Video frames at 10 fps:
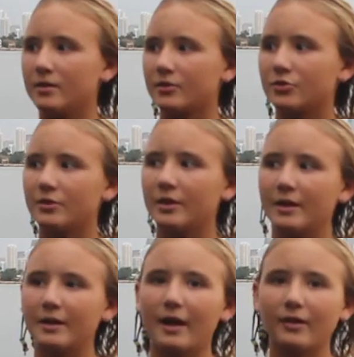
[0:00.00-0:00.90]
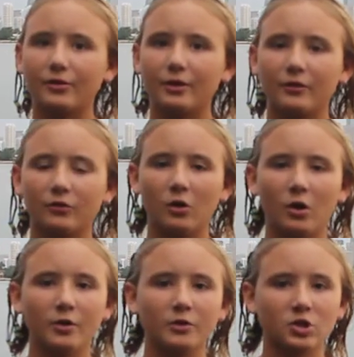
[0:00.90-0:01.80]
Yesterday I thought I
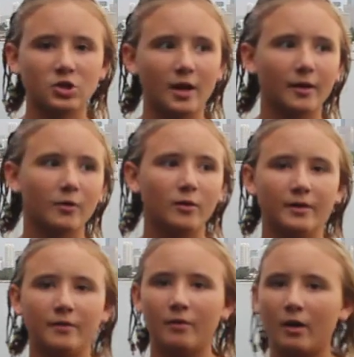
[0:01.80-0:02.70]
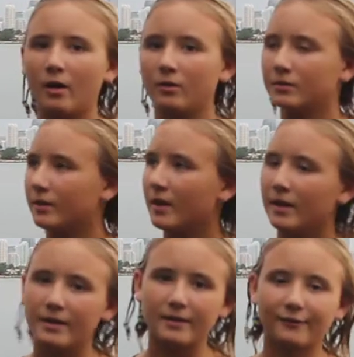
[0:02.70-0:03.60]
saw your shadow running round.
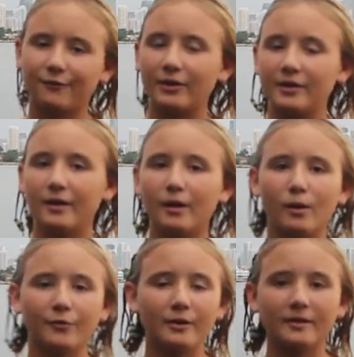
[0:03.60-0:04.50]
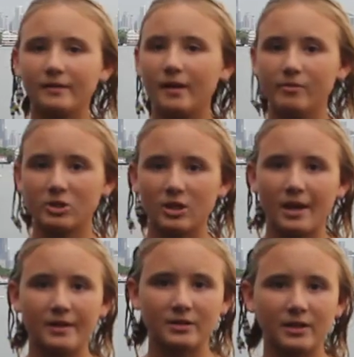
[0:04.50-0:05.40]
It's funny how things never
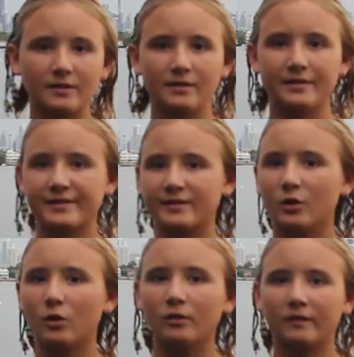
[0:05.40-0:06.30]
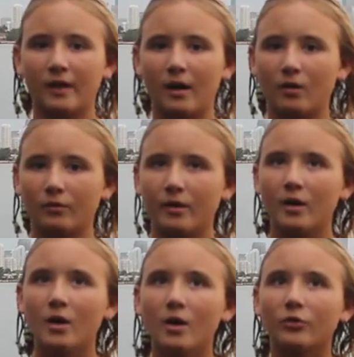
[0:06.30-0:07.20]
change in this old town.
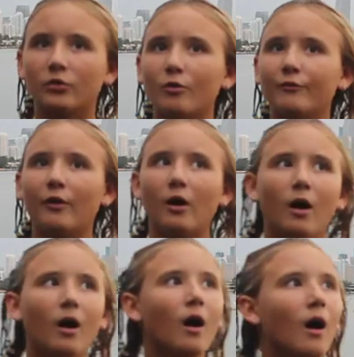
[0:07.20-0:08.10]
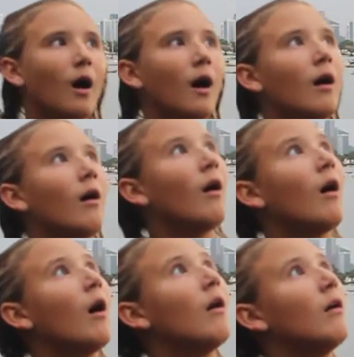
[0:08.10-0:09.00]
So
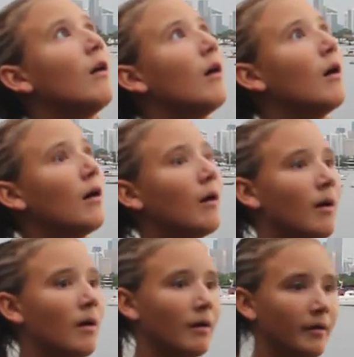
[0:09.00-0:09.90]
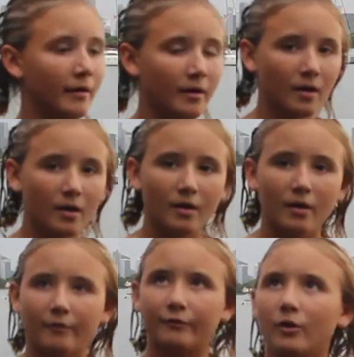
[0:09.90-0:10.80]
far
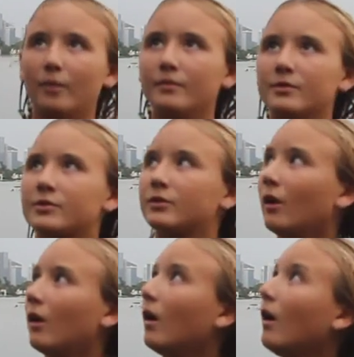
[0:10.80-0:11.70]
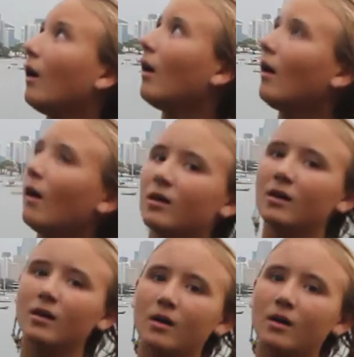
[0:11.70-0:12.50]
from the stars.